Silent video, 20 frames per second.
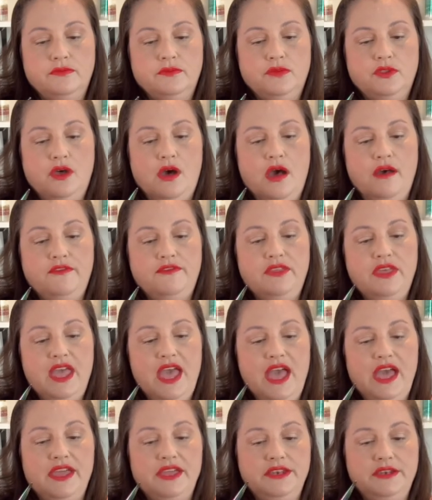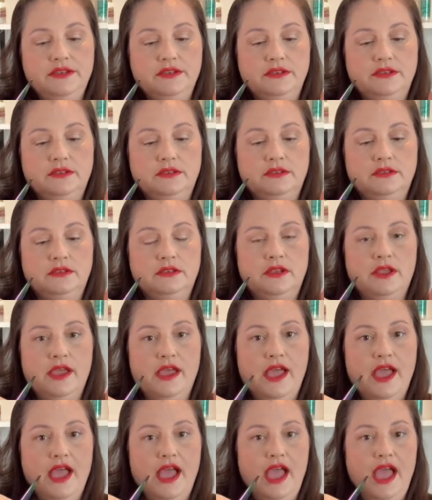off the head
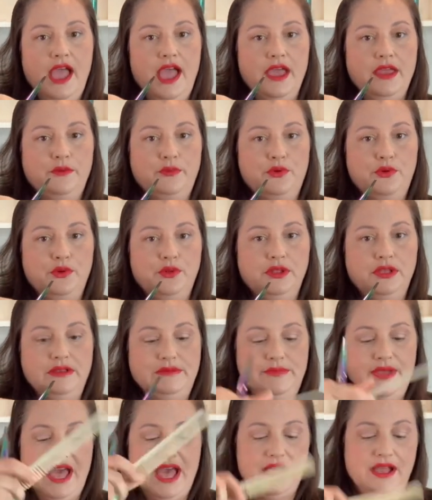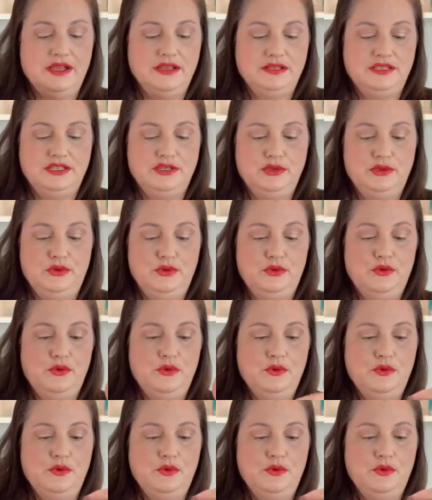and pull it back to